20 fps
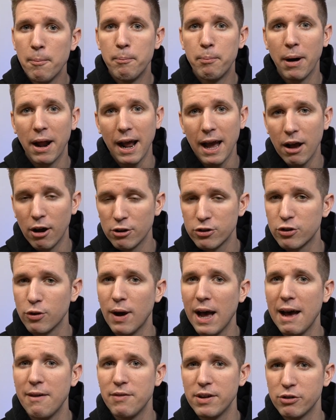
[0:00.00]
but I also
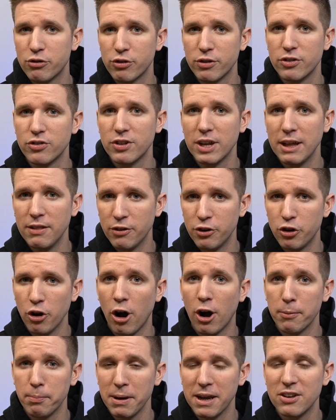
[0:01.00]
have interest in the
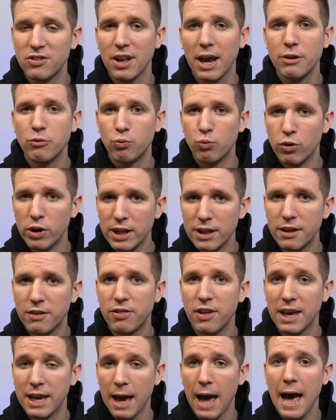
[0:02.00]
dog because I really
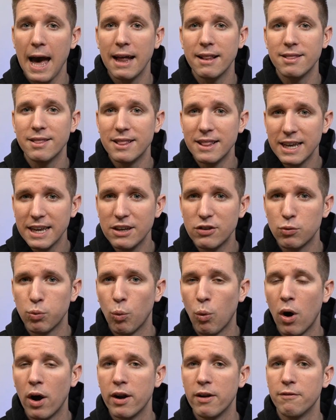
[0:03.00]
think at least
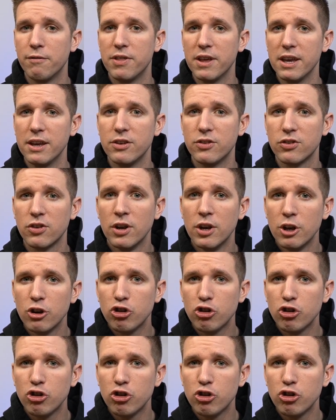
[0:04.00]
one of these